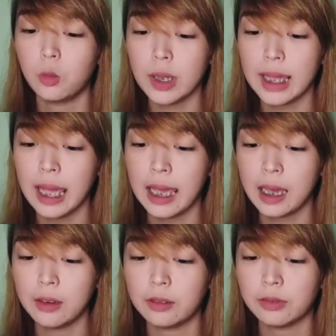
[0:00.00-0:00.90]
We
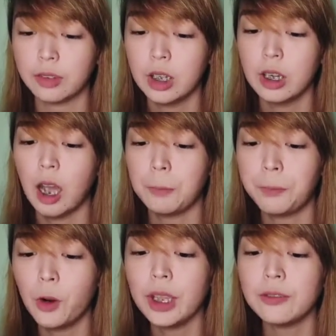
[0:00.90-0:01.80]
have a
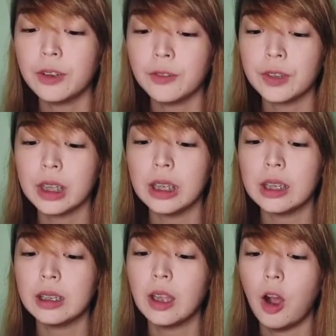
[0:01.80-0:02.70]

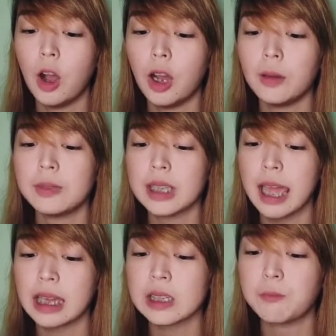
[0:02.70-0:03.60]
0.15 ohms
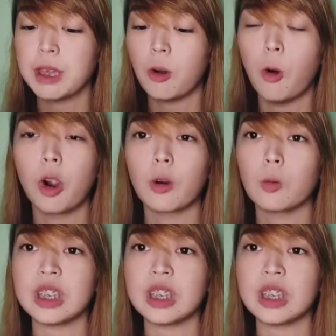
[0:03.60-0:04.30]
XP core,